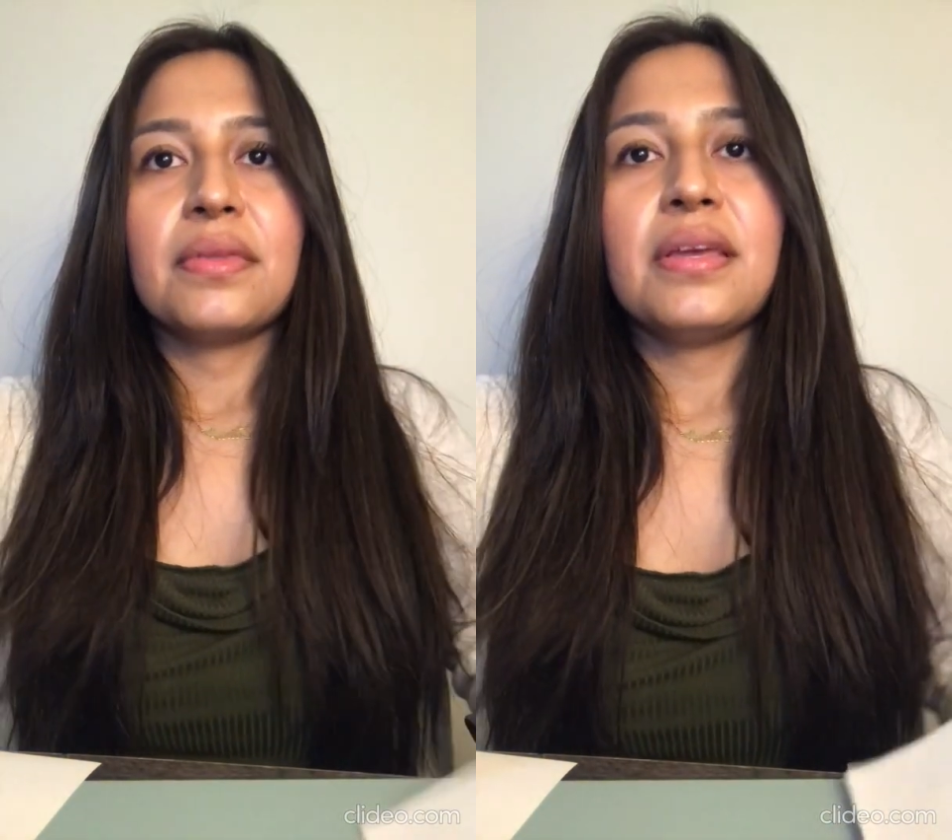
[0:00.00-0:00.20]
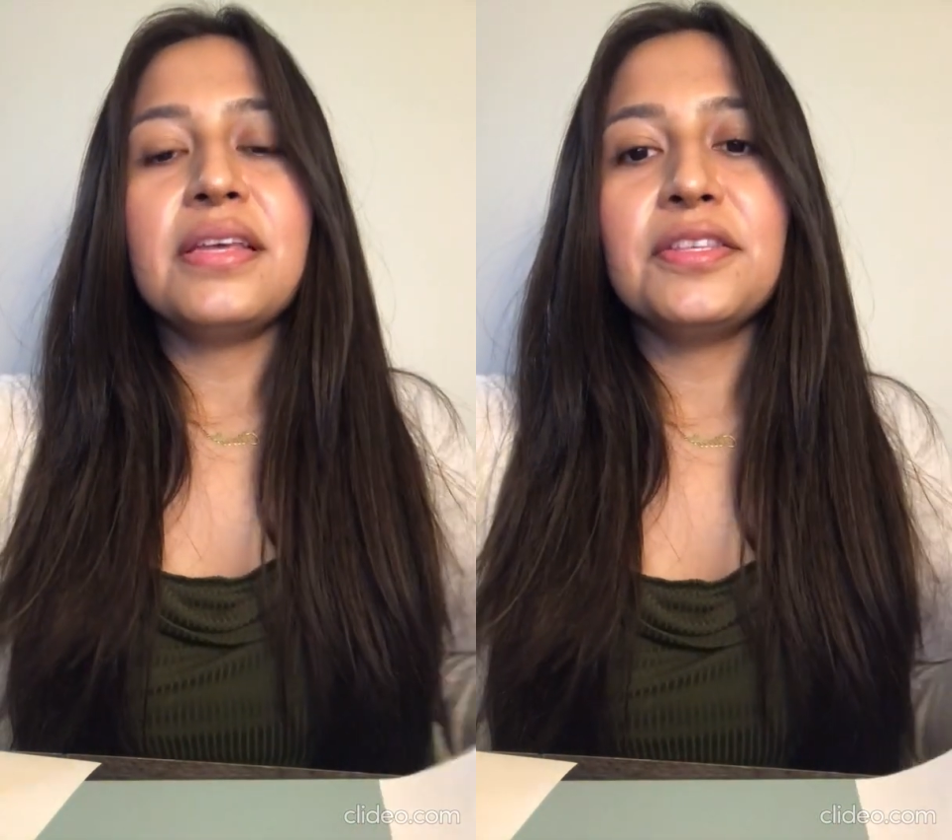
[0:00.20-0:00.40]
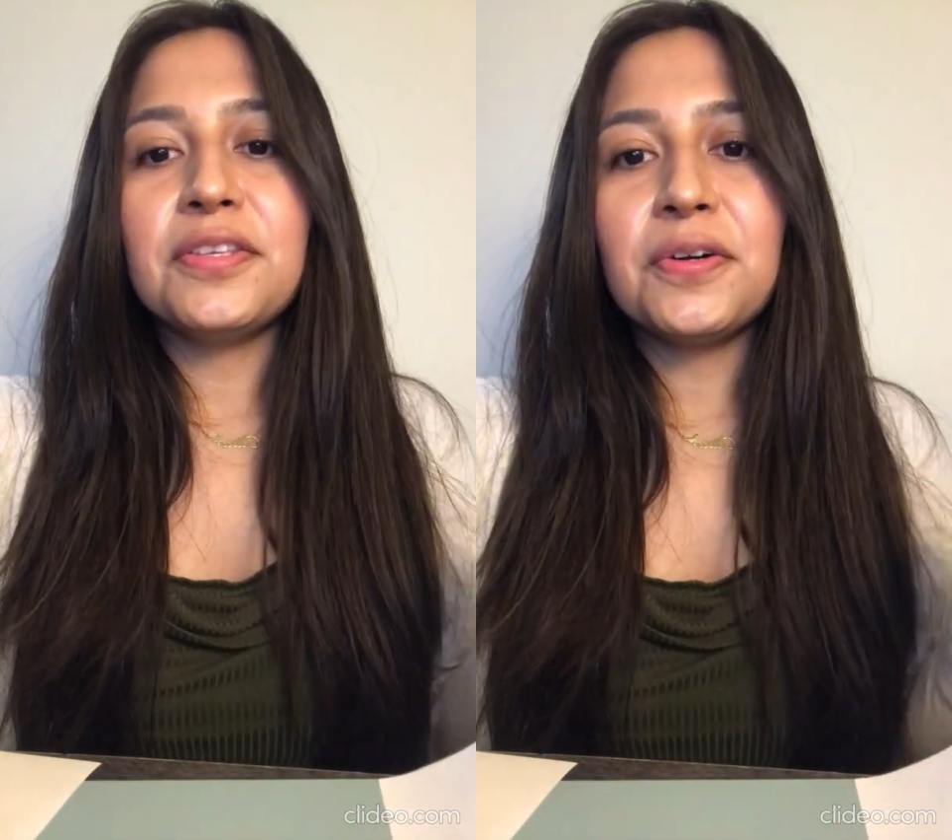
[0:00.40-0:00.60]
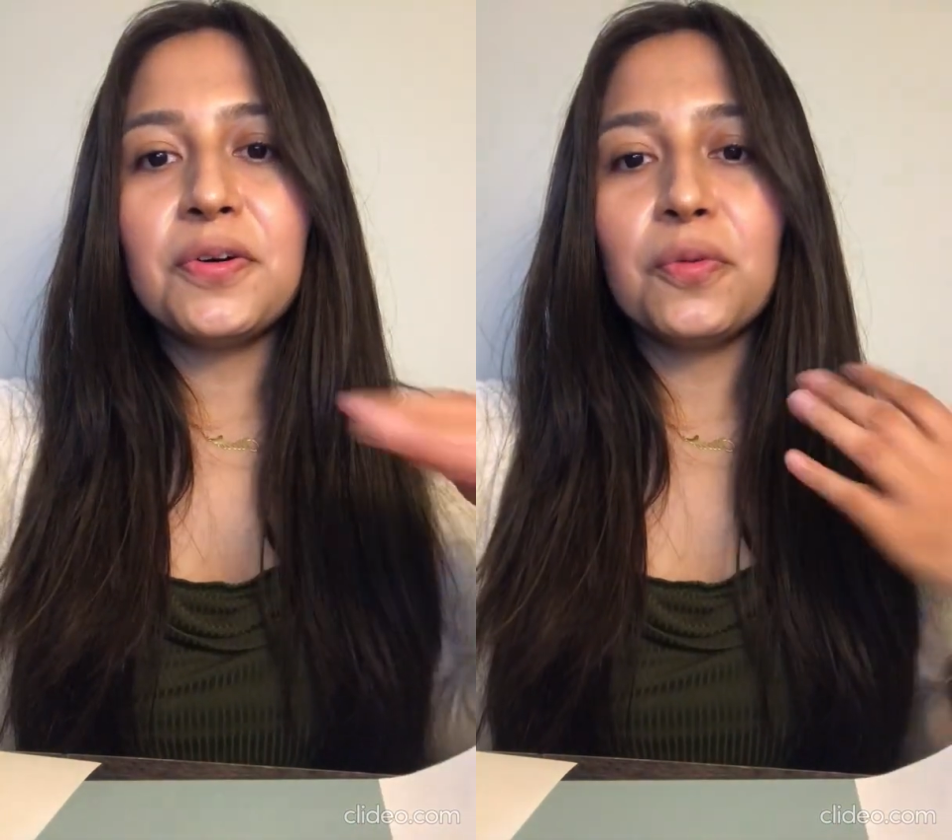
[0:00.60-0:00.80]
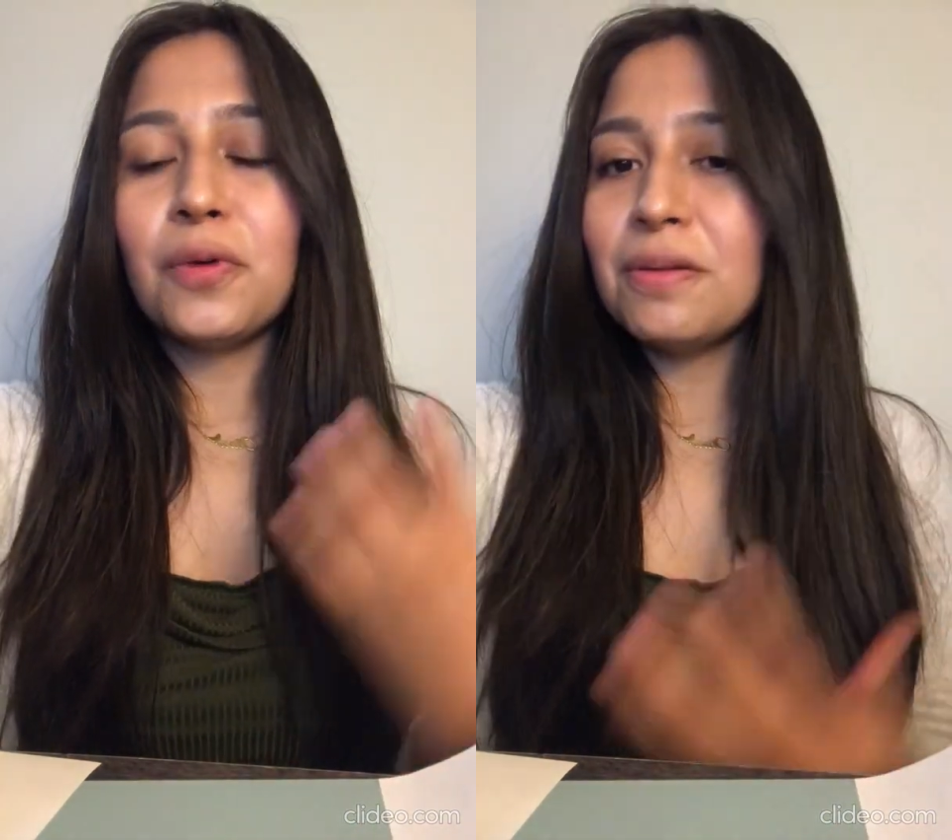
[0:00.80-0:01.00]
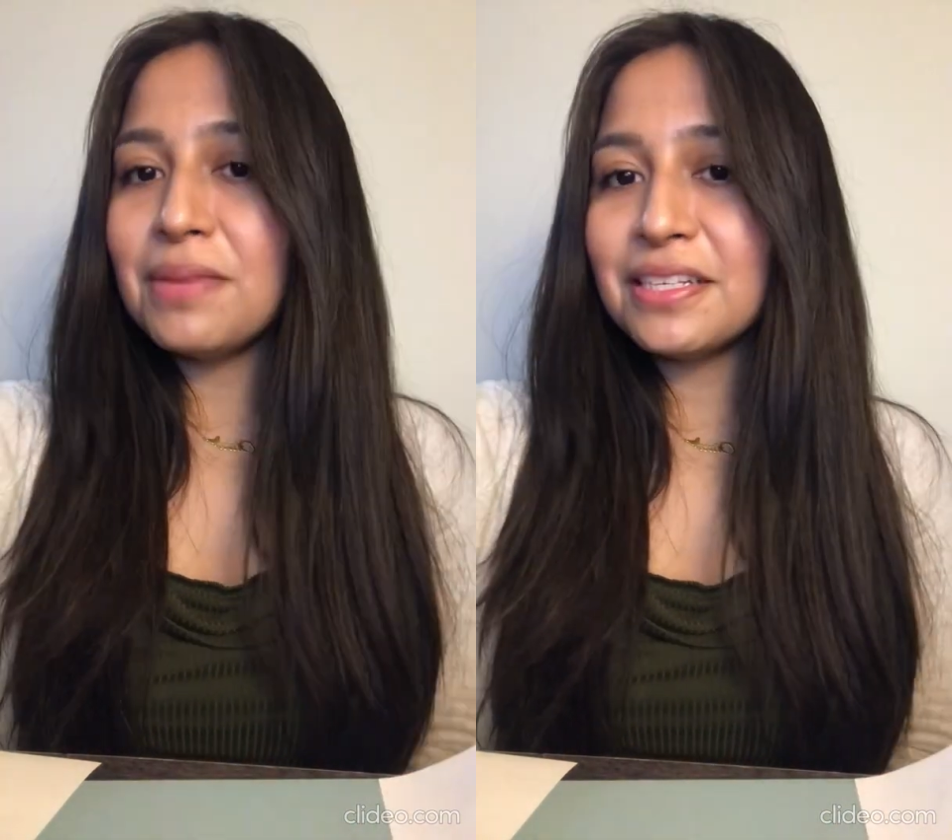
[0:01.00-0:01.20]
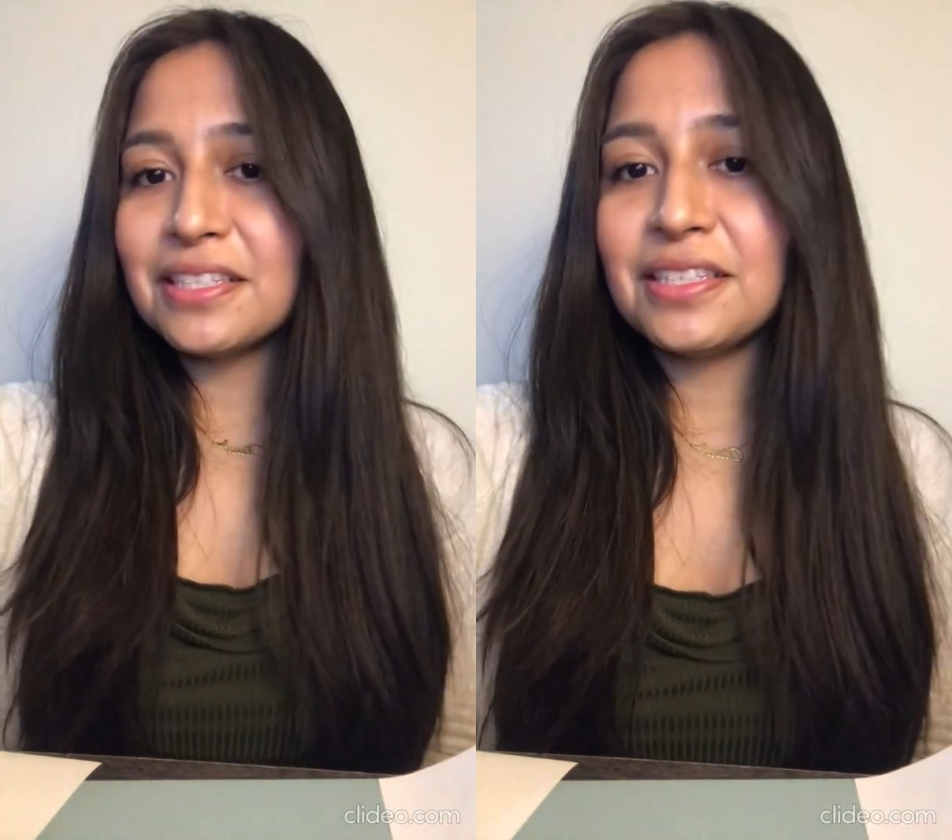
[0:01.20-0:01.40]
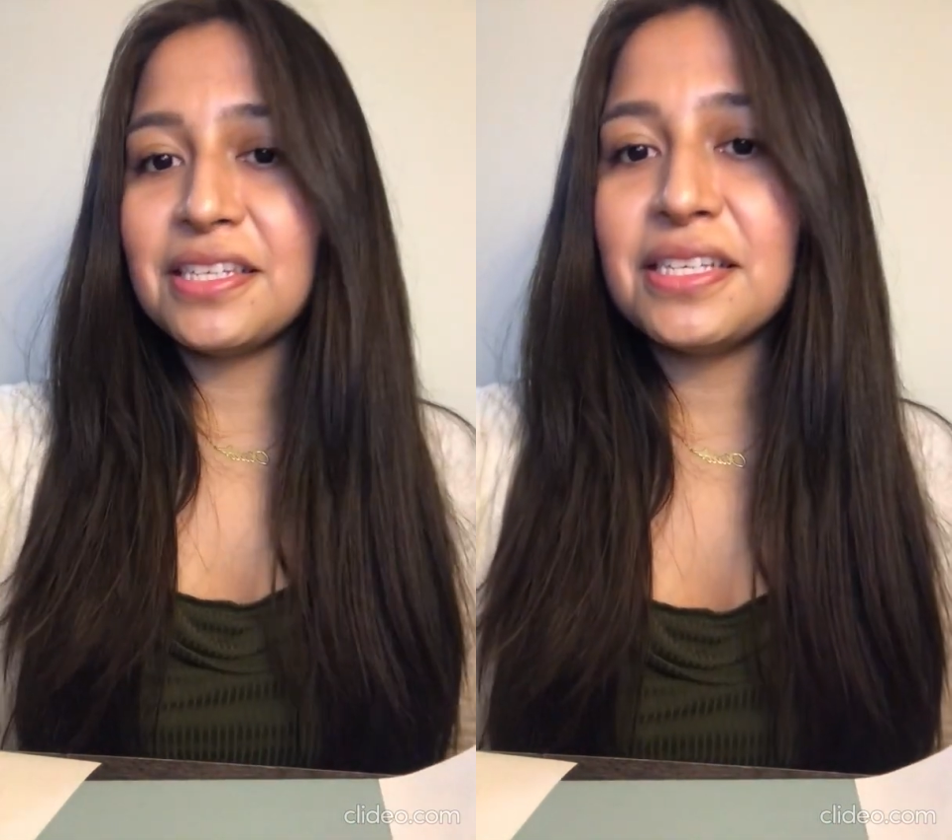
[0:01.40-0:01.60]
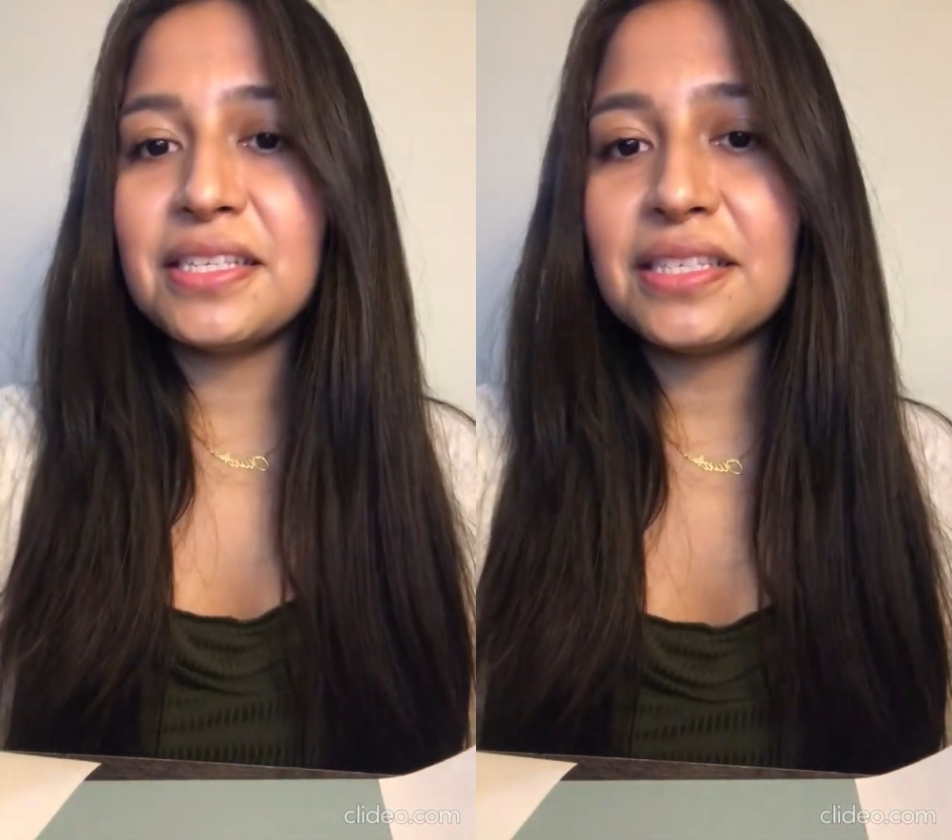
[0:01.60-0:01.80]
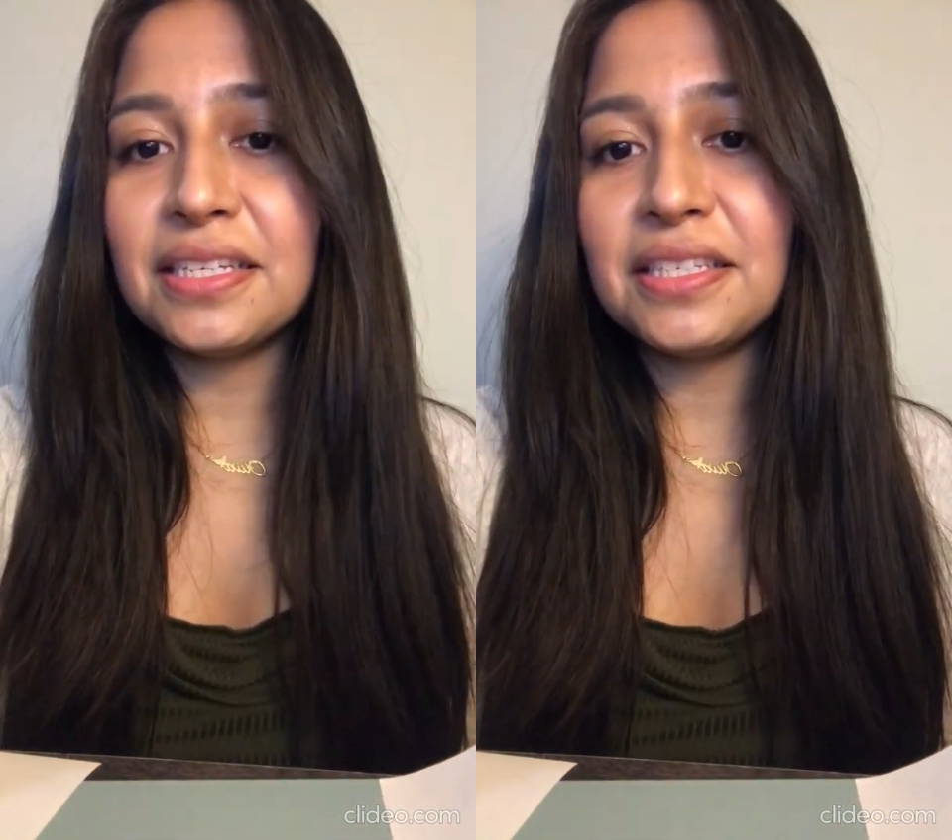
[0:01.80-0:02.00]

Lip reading: And so, what makes this